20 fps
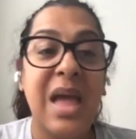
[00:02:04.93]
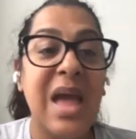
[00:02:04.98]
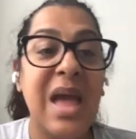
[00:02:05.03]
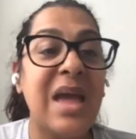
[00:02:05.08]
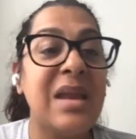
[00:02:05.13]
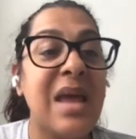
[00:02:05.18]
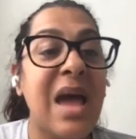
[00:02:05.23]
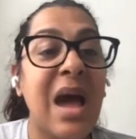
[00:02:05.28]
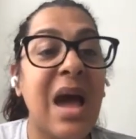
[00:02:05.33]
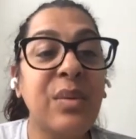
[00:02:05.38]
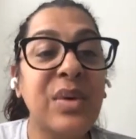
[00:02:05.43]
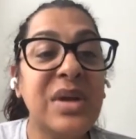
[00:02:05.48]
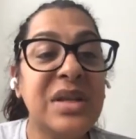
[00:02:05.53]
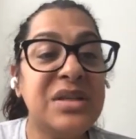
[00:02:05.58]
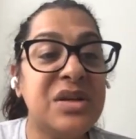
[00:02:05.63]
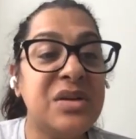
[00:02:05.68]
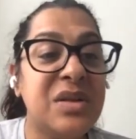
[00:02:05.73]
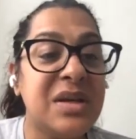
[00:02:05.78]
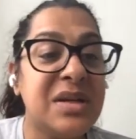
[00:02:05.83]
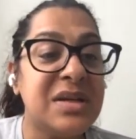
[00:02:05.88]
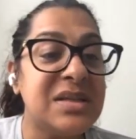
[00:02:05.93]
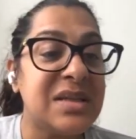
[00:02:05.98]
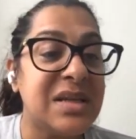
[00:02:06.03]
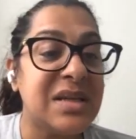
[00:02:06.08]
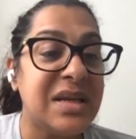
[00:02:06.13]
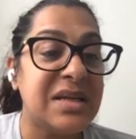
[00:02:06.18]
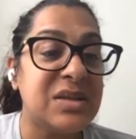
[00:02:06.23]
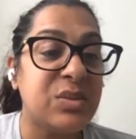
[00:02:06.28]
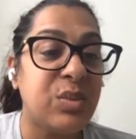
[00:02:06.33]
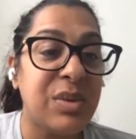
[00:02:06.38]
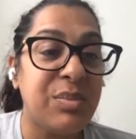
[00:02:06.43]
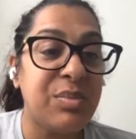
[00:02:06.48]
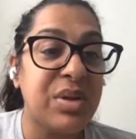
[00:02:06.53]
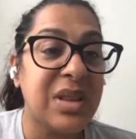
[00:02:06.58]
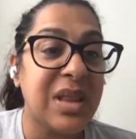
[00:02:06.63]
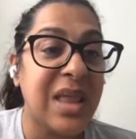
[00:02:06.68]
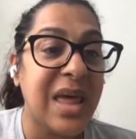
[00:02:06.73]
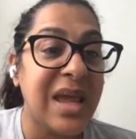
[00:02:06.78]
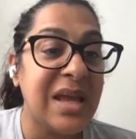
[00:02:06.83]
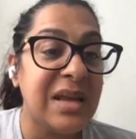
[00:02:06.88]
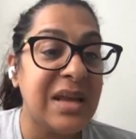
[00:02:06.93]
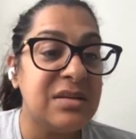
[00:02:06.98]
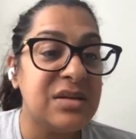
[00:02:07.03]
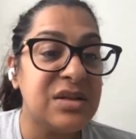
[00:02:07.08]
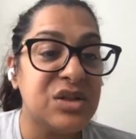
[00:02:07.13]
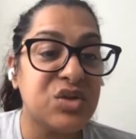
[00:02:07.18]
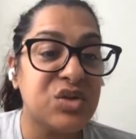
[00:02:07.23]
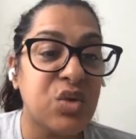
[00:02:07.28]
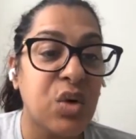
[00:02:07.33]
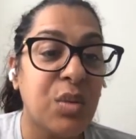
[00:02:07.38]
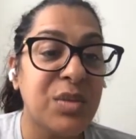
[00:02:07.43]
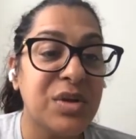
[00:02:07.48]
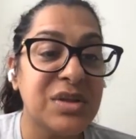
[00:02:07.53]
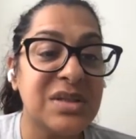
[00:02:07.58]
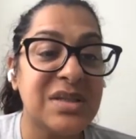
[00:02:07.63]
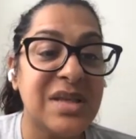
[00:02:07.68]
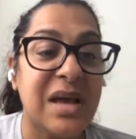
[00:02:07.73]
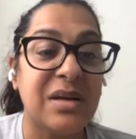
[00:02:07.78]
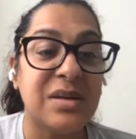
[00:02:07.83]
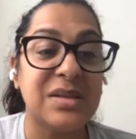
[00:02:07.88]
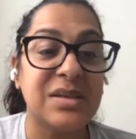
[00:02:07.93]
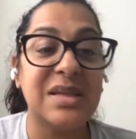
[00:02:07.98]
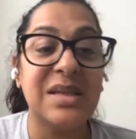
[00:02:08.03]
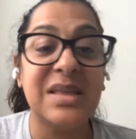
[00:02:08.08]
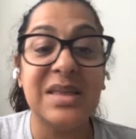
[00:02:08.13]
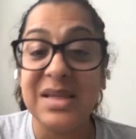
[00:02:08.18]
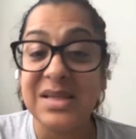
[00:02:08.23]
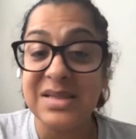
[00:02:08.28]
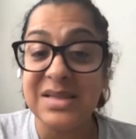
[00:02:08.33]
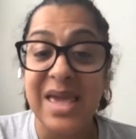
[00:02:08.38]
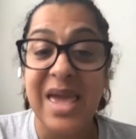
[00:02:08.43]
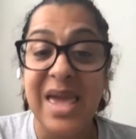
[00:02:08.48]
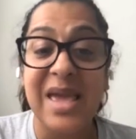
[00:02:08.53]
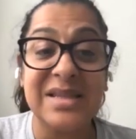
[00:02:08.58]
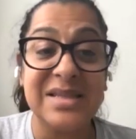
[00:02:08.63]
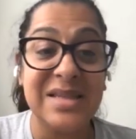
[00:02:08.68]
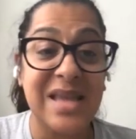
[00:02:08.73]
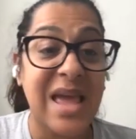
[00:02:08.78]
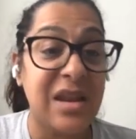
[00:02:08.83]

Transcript: And how we do this is we plate stromal cells, in this case,